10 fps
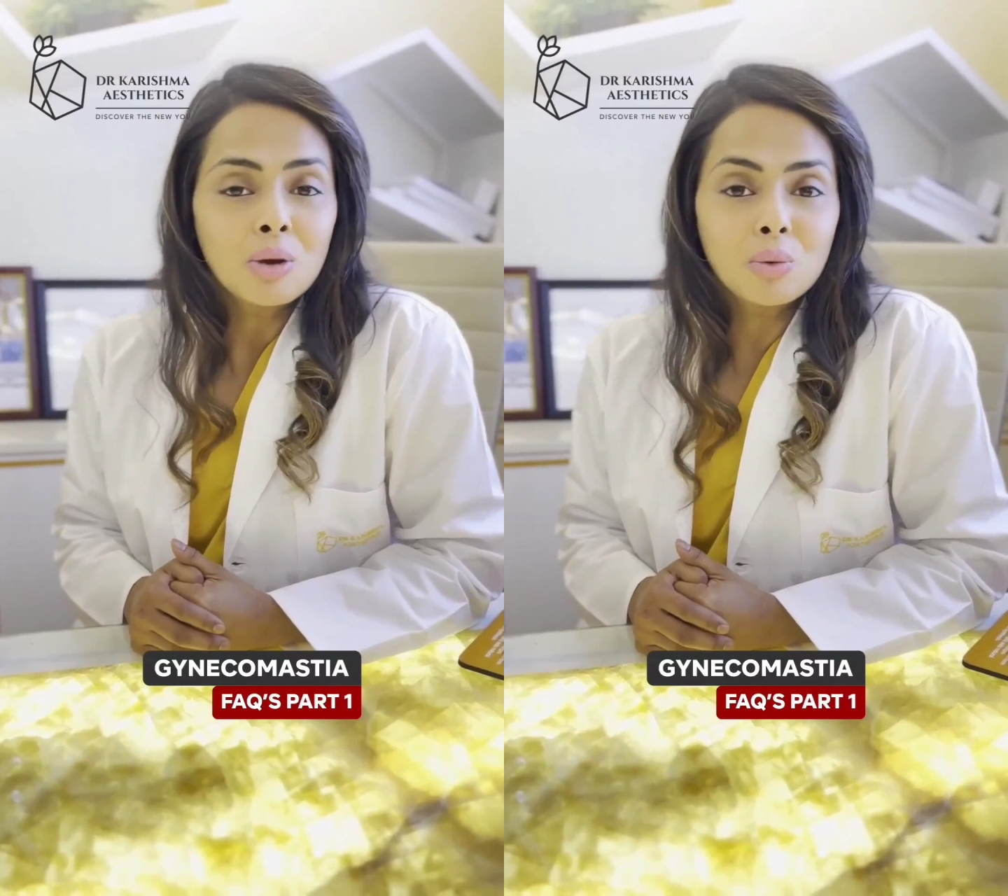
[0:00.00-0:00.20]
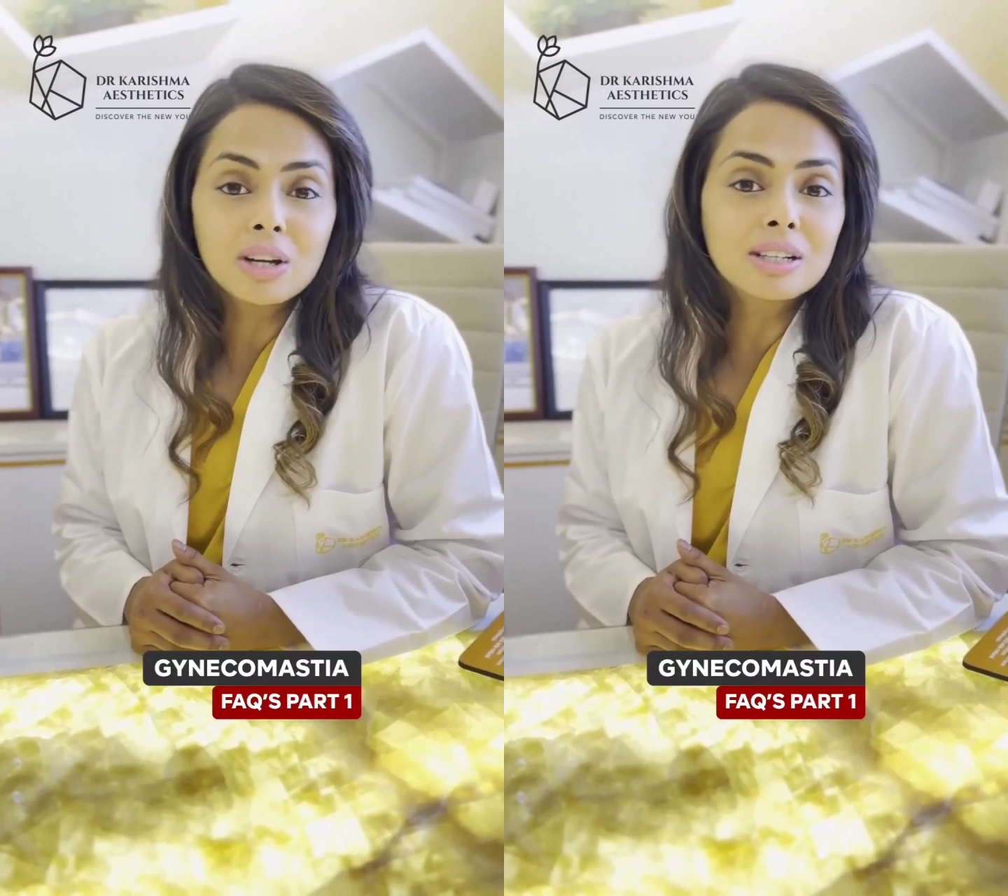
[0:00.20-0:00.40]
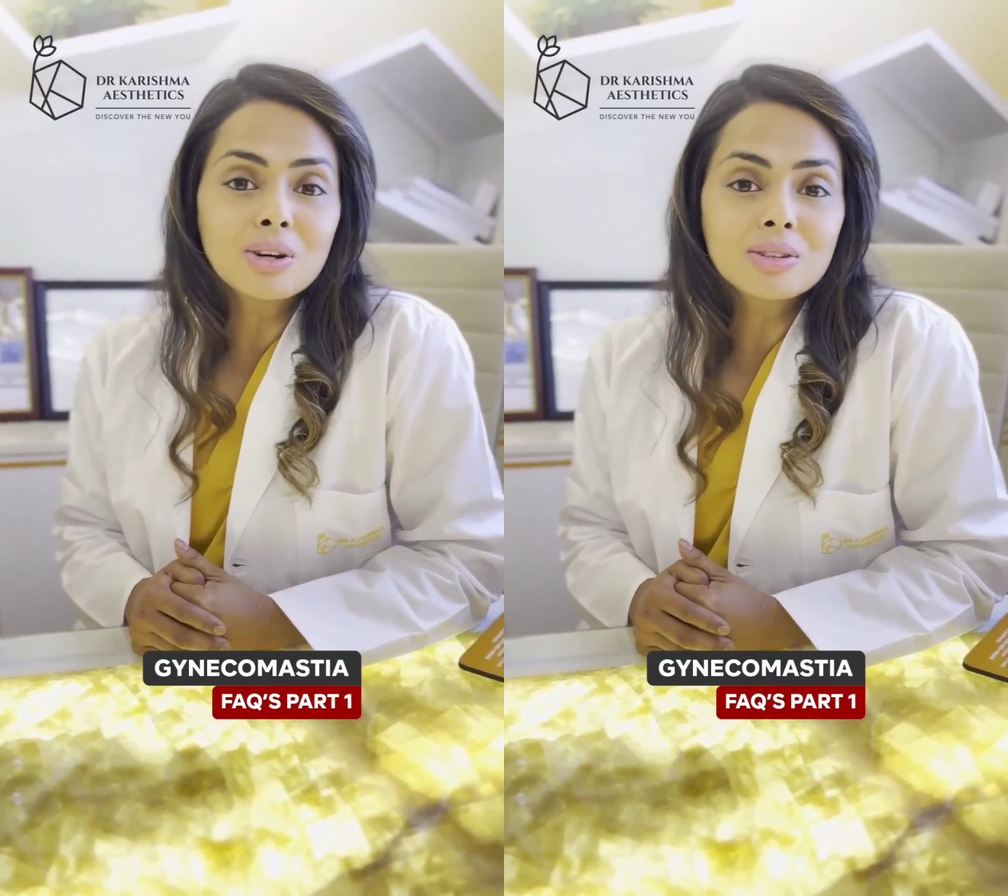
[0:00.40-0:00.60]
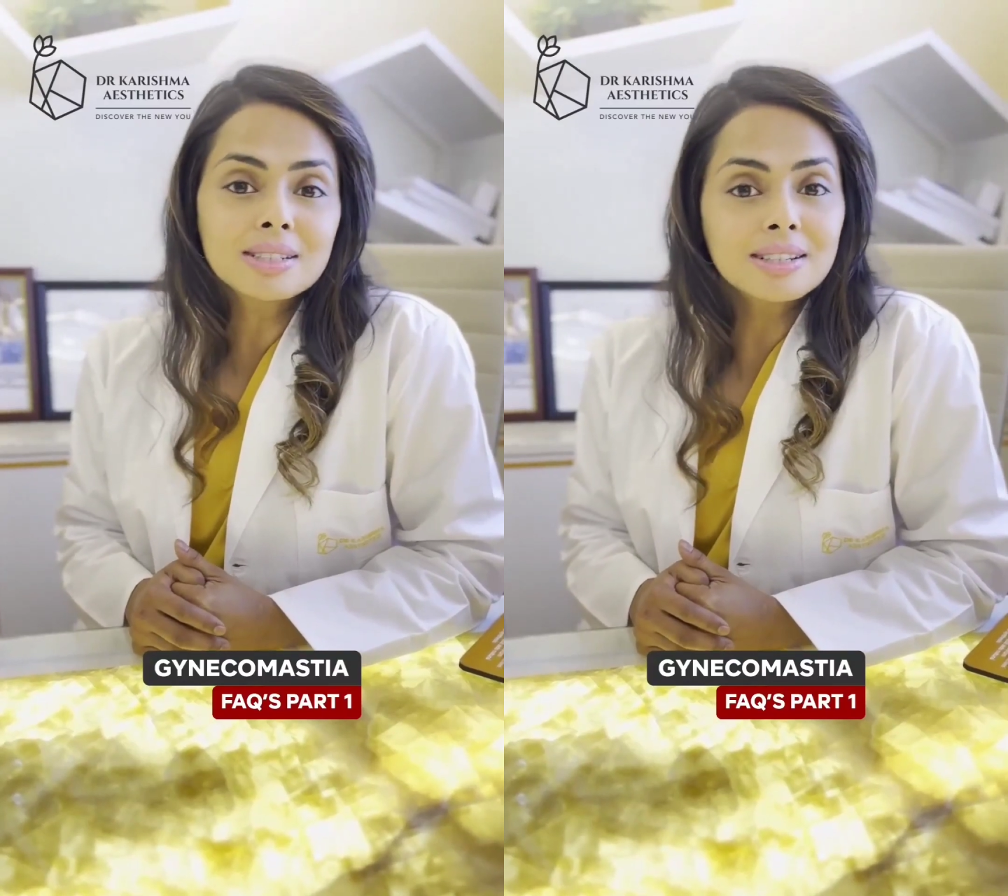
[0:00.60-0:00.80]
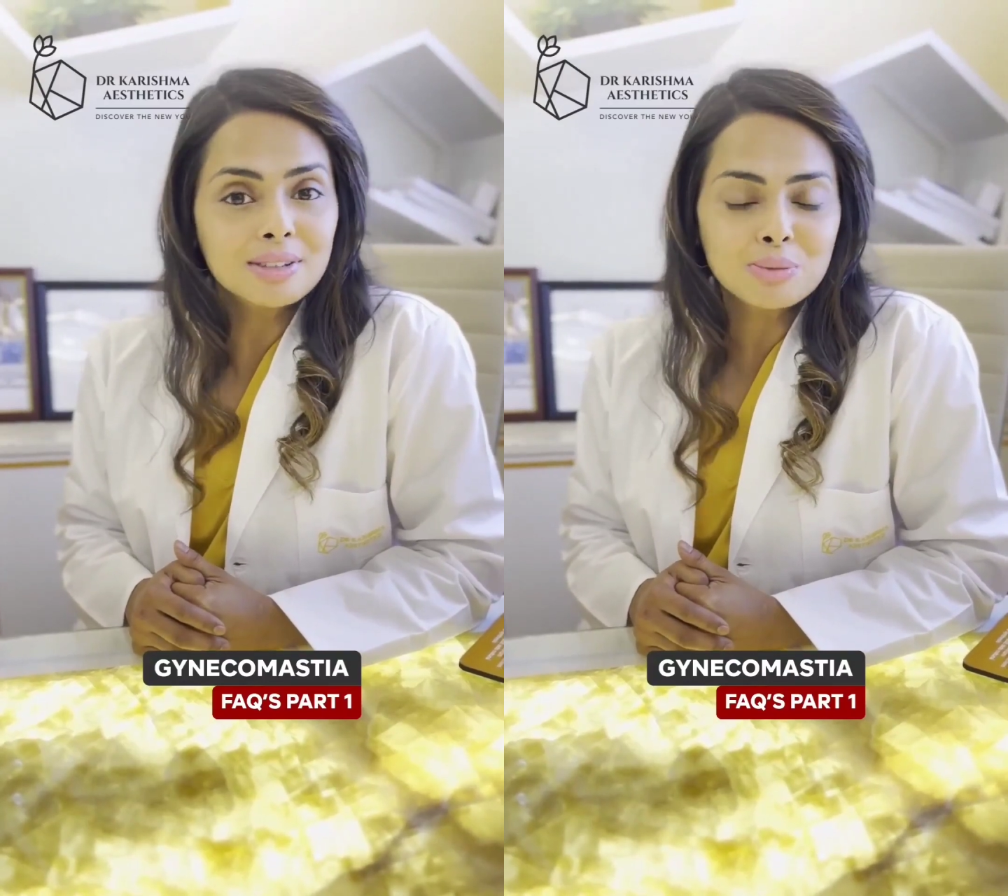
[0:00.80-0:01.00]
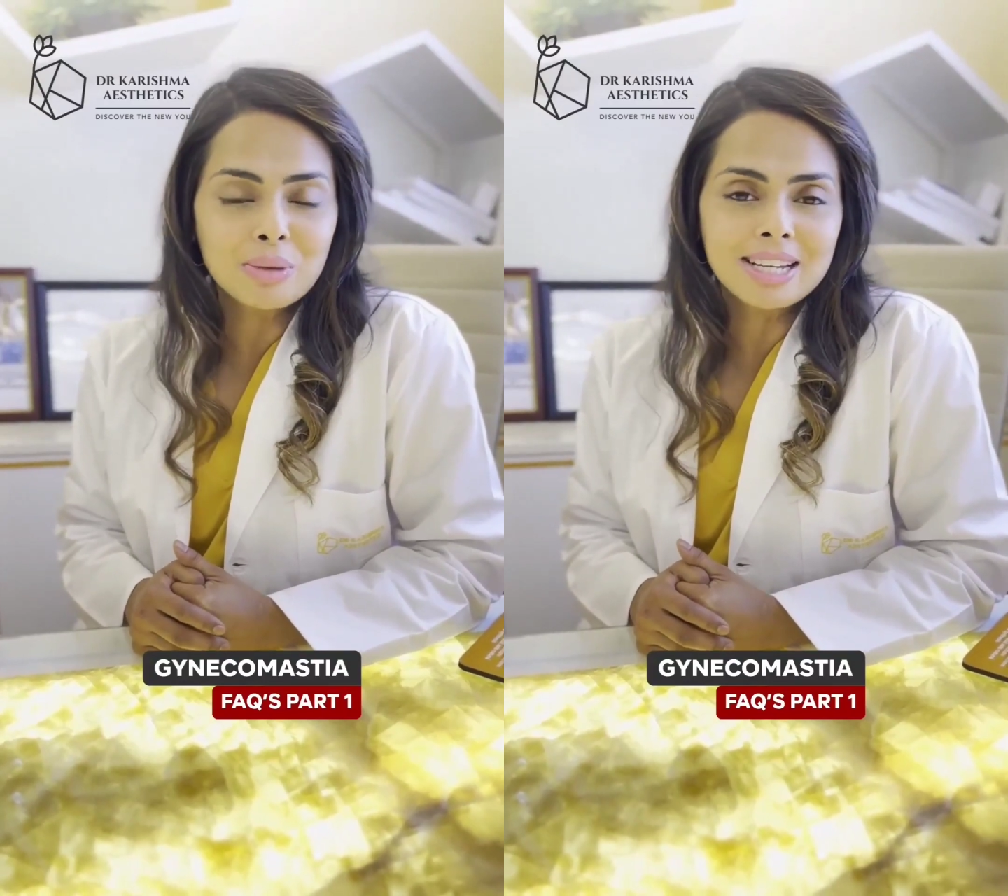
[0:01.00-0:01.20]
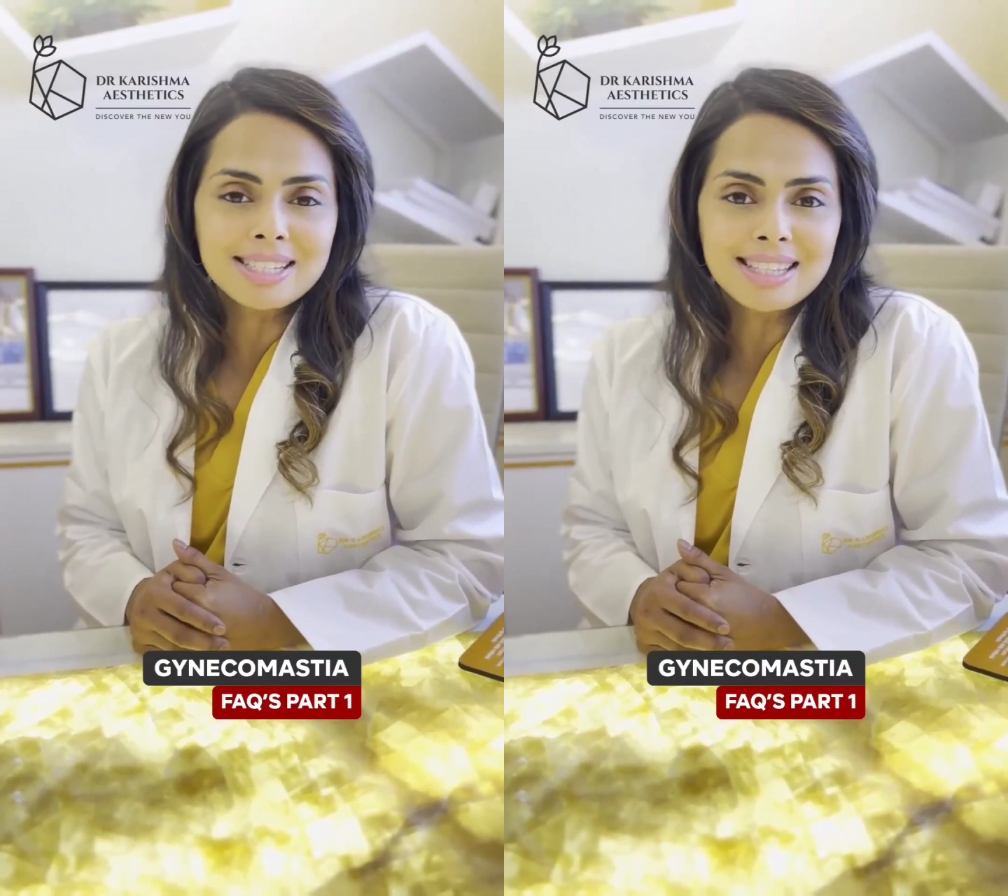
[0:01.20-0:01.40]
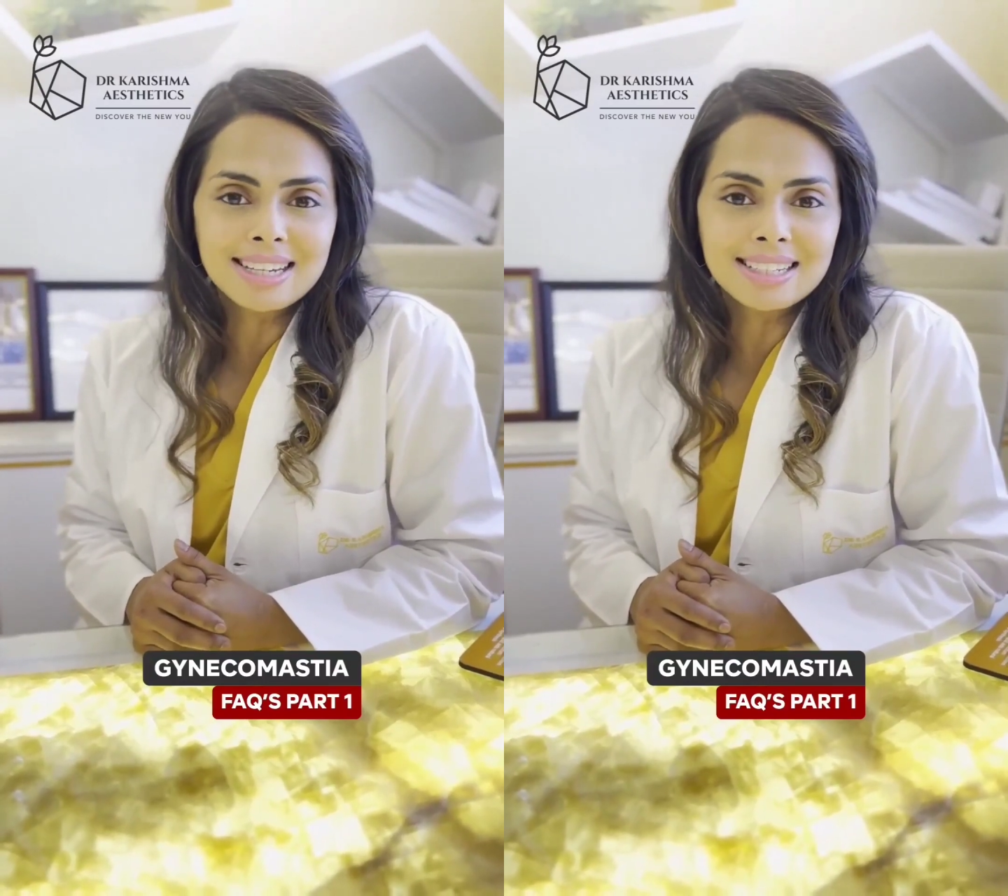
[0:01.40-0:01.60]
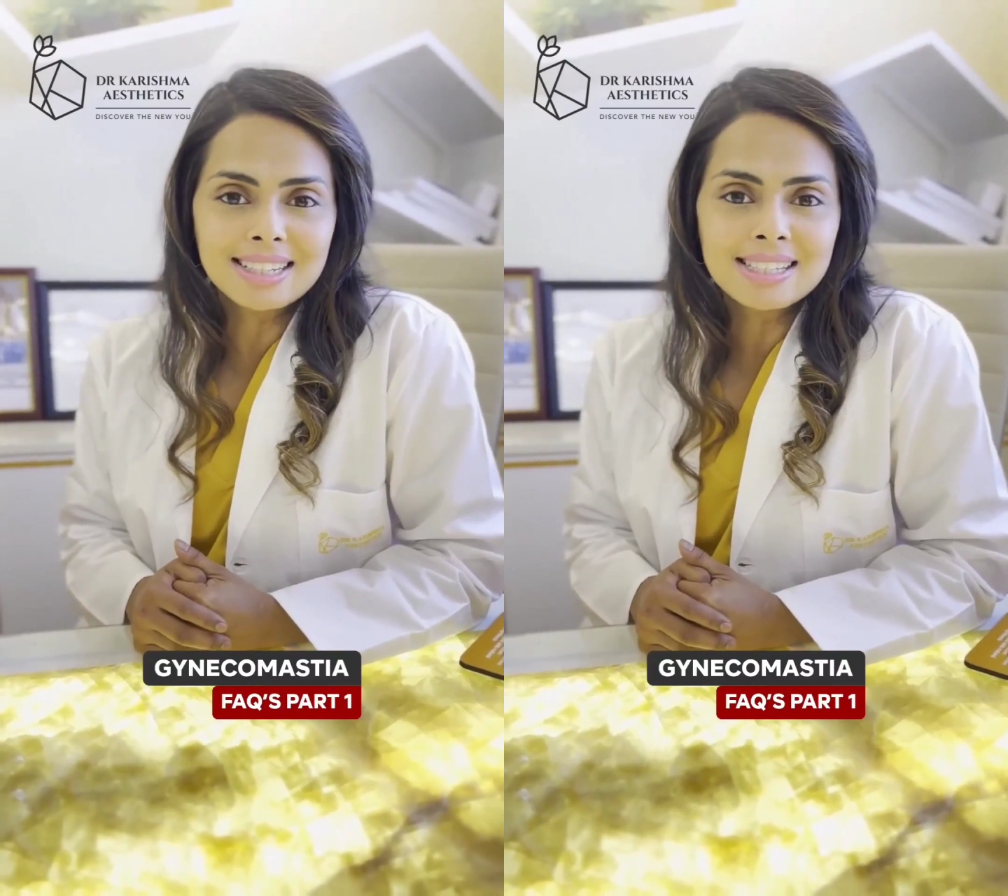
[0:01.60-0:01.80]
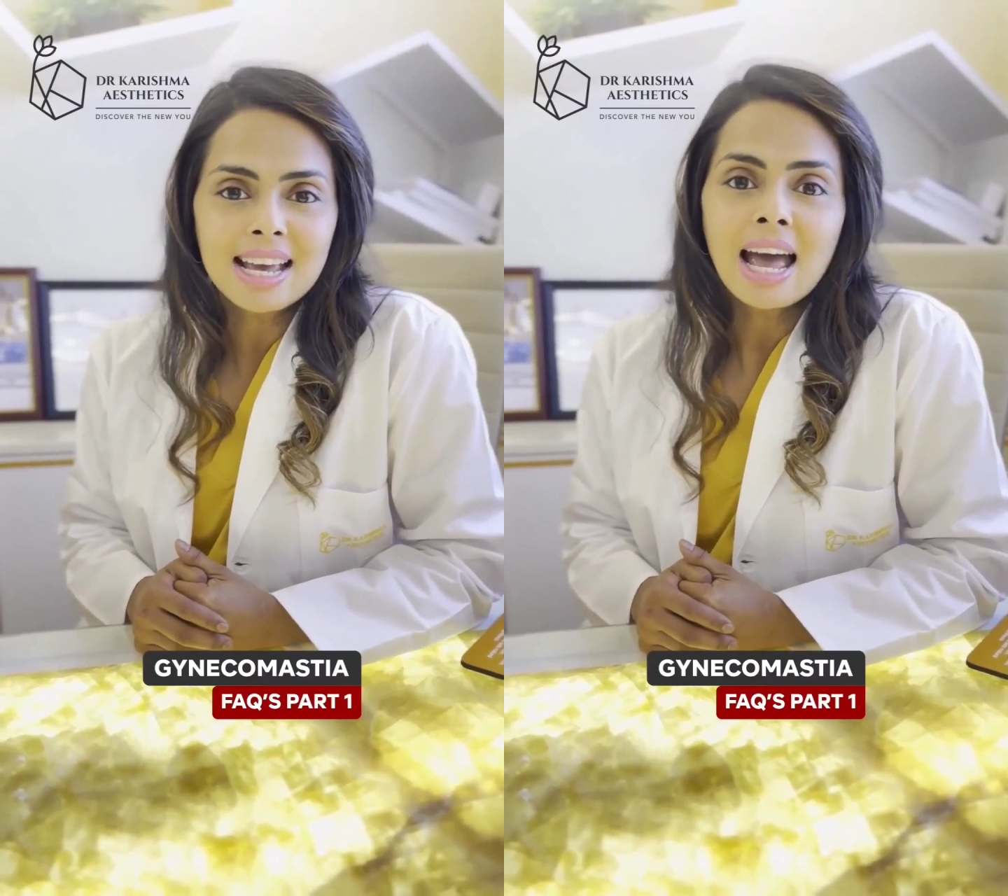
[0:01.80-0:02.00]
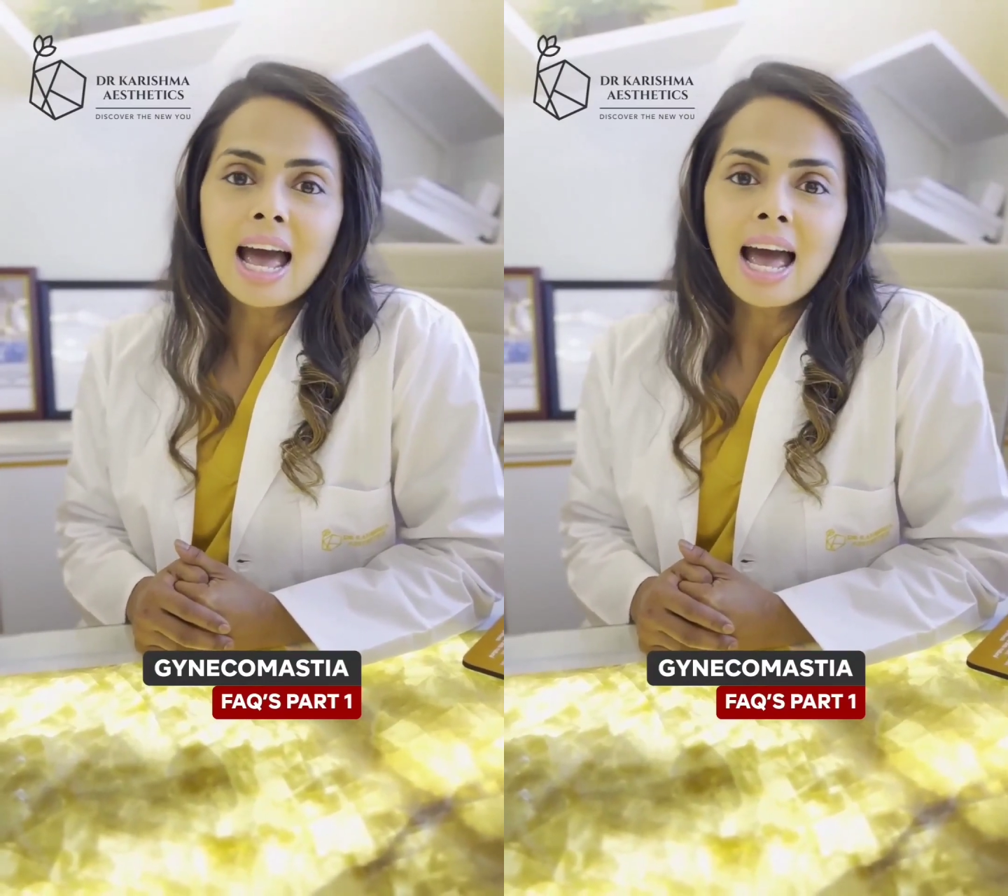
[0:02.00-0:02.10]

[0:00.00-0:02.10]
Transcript: We are at Dr. Karishma Aesthetics